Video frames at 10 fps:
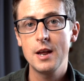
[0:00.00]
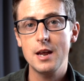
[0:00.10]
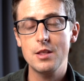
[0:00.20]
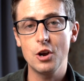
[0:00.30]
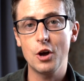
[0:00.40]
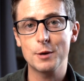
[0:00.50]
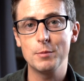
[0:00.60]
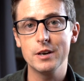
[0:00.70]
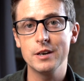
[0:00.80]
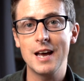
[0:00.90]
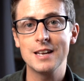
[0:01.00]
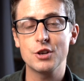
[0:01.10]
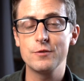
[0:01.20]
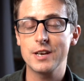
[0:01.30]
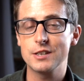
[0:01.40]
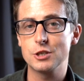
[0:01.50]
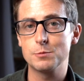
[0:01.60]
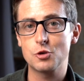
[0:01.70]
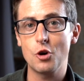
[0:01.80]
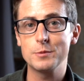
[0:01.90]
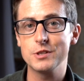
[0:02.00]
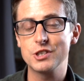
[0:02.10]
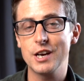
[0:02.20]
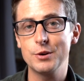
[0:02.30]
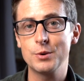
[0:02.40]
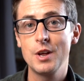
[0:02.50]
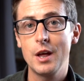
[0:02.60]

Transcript: Hit the like button and don't forget to subscribe to the channel.